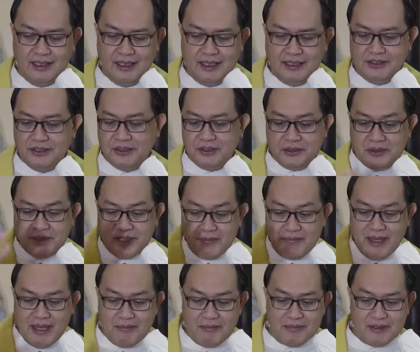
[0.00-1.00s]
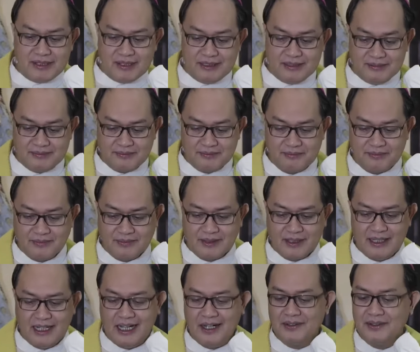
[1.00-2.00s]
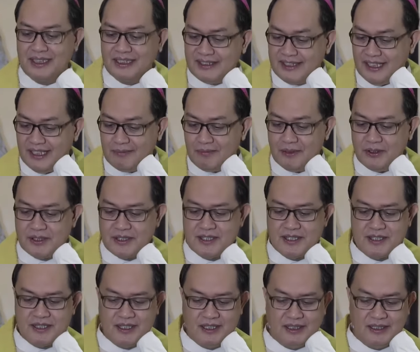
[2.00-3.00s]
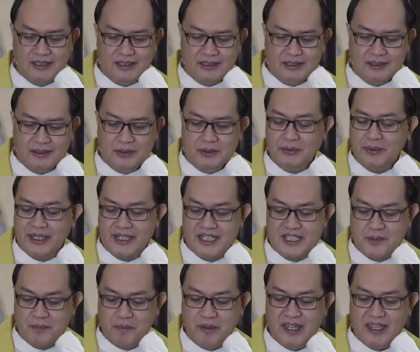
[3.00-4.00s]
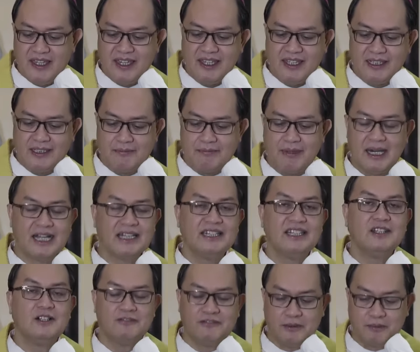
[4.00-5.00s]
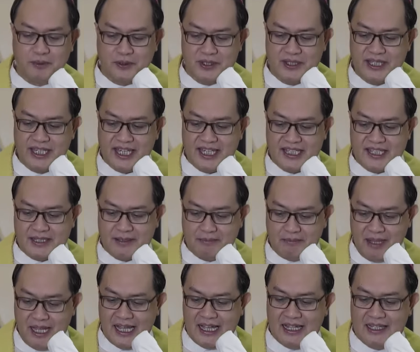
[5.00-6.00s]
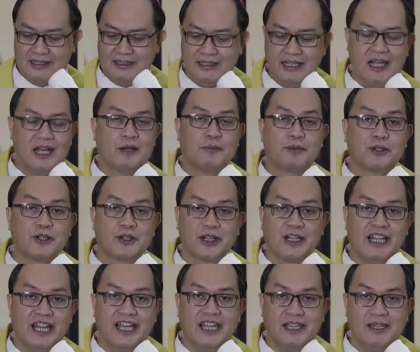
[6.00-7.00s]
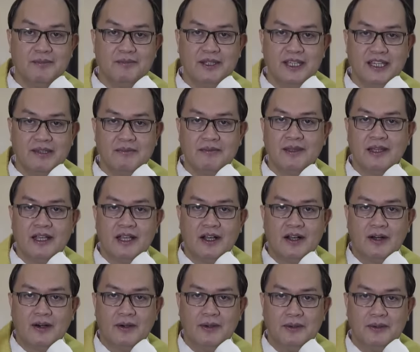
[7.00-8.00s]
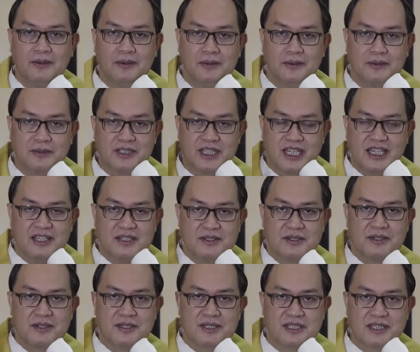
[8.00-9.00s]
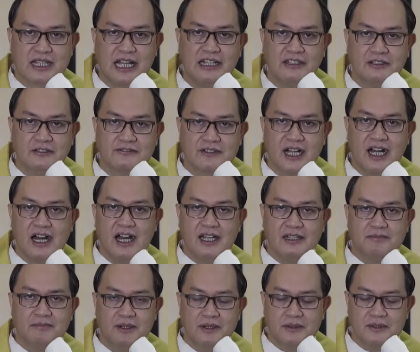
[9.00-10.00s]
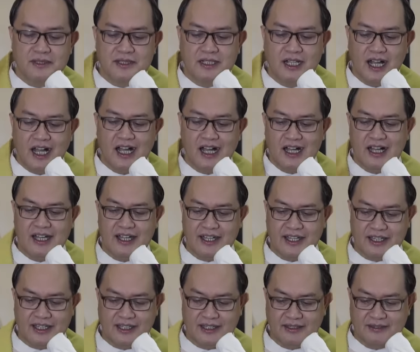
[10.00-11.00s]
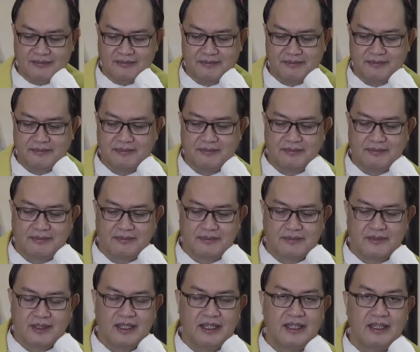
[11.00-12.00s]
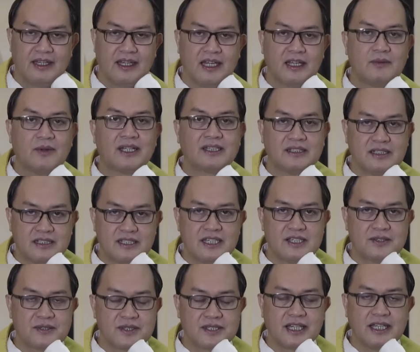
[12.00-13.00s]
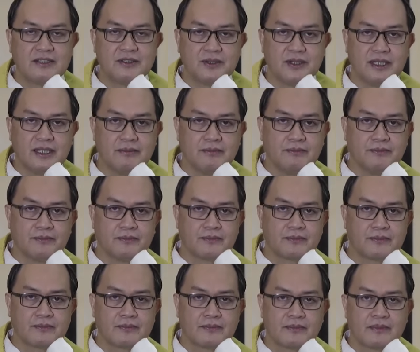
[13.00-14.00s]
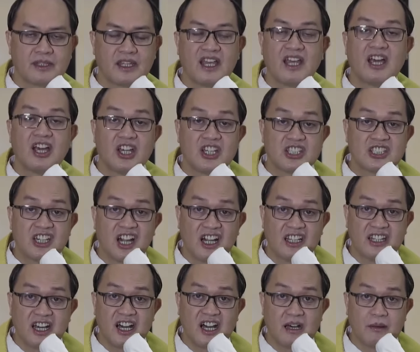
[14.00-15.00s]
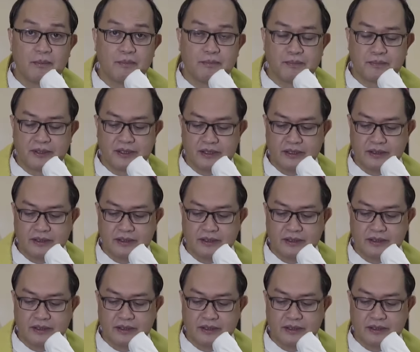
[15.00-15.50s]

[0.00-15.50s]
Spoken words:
Do you remember how the demons who were speaking in the body of a possessed man proclaimed him, "Oh, Jesus, Son of God, Most High." And what did Jesus say to him? "Shut up."